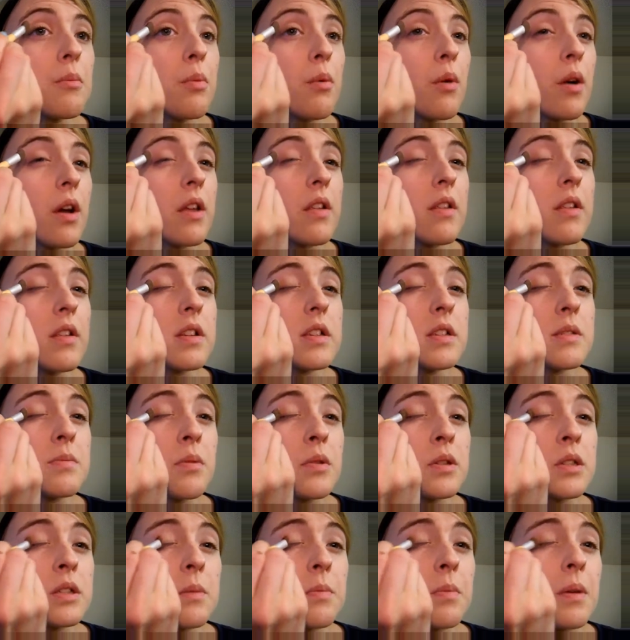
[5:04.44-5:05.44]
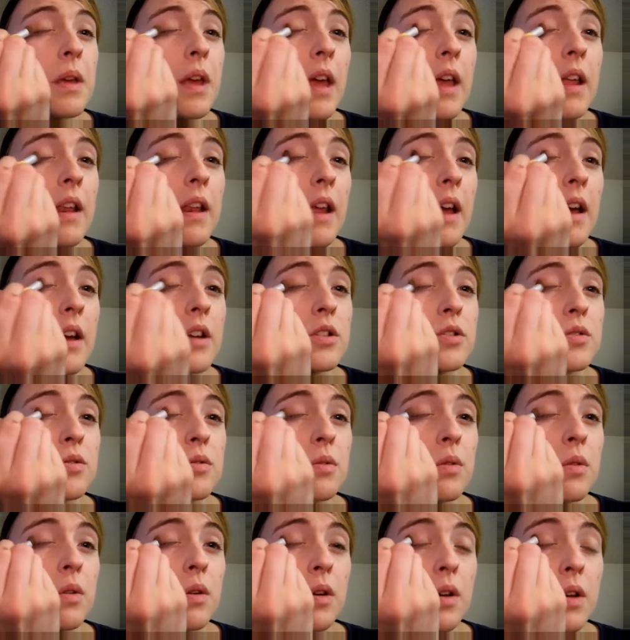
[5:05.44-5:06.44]
the point. This is supposed to be a
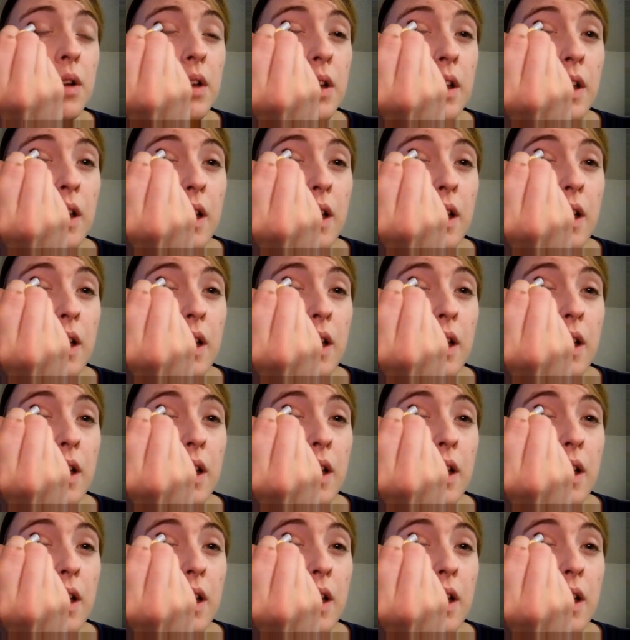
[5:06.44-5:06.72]
natural look.